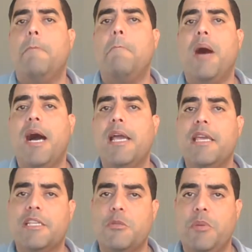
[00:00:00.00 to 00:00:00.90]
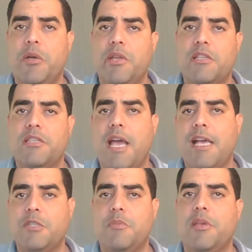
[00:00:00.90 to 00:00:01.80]
my experience
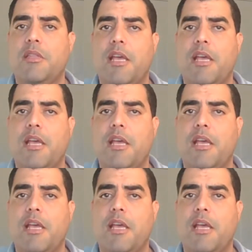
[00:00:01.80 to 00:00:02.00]
has been